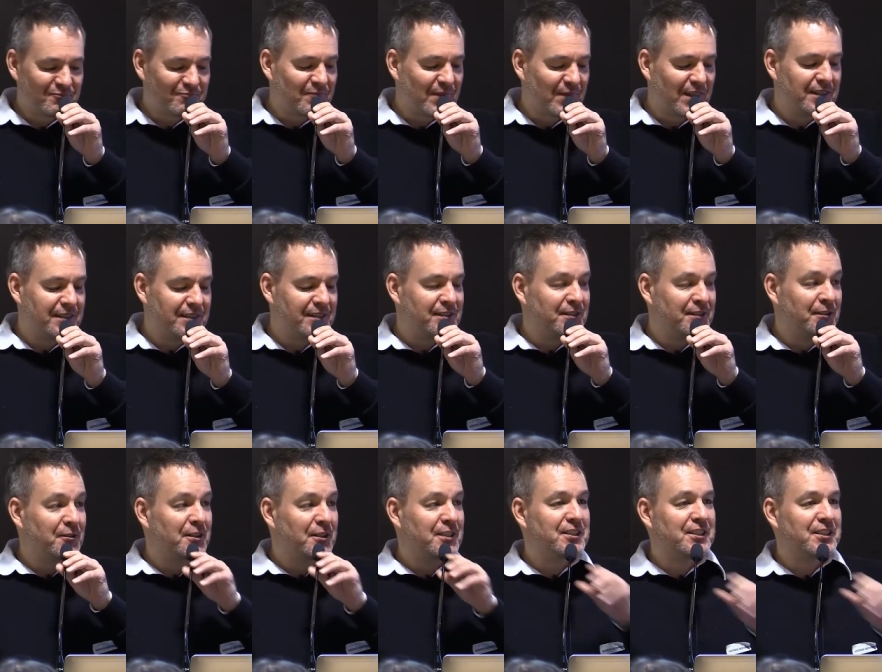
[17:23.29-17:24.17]

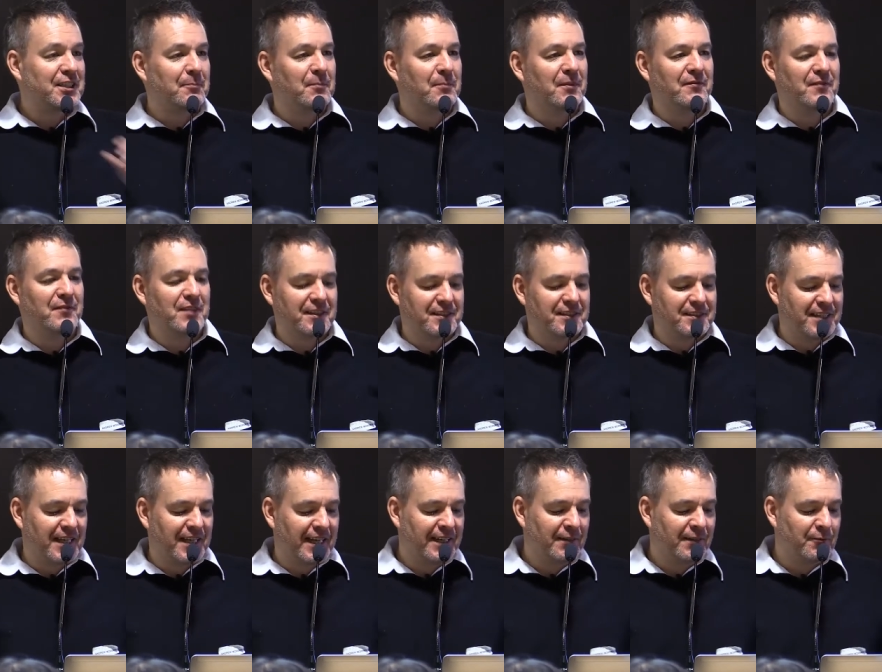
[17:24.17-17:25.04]
Stewardship of this
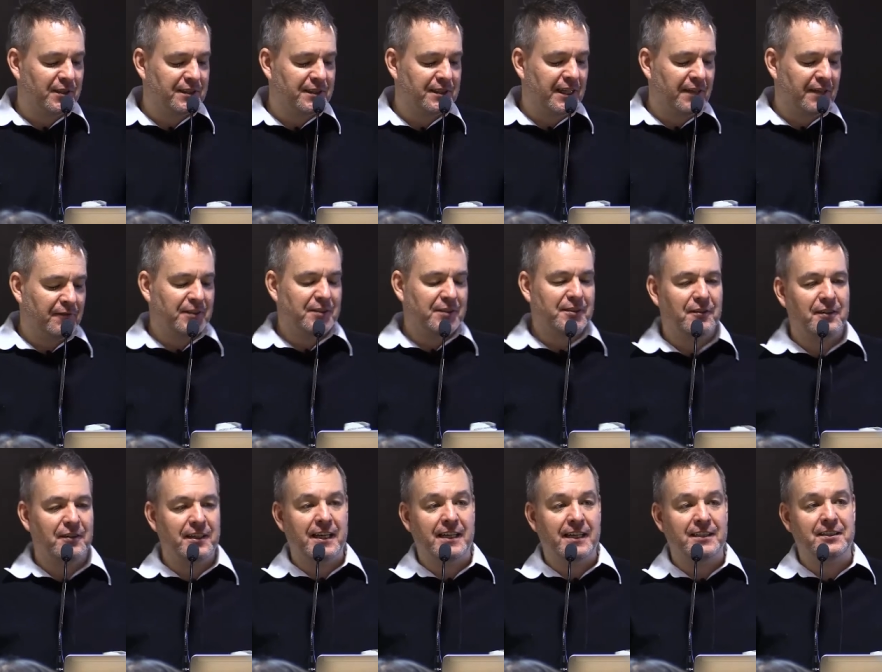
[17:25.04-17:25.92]
data was given to
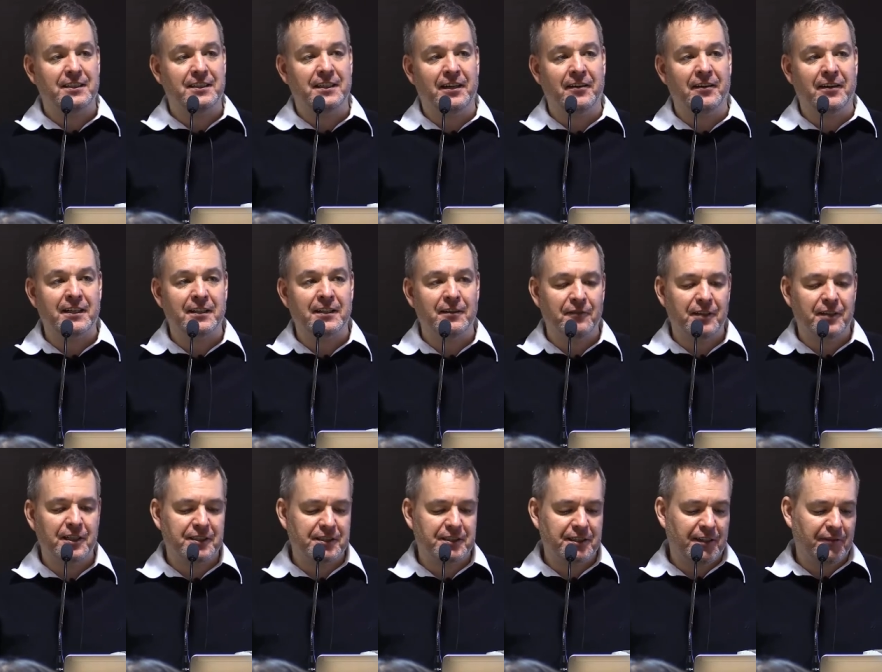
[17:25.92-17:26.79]
the engineering
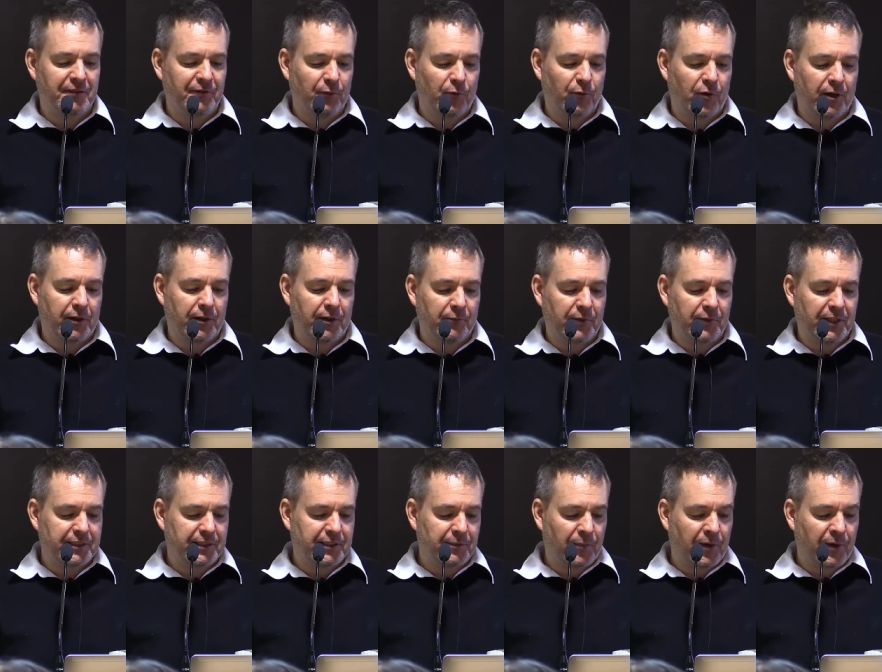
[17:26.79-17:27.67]
division of the Water and
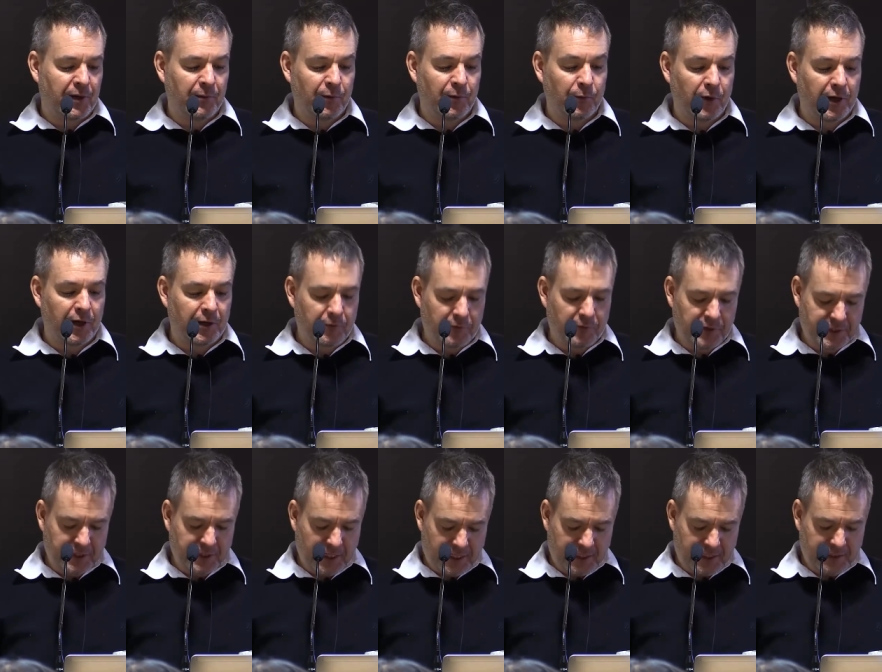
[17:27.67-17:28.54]
Waste Department, where it
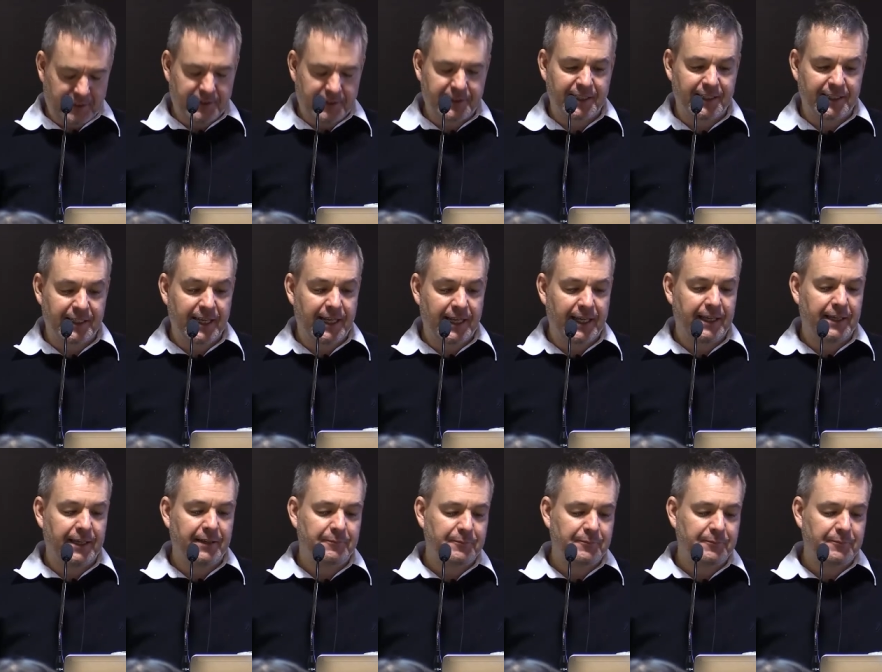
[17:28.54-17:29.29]
resides today.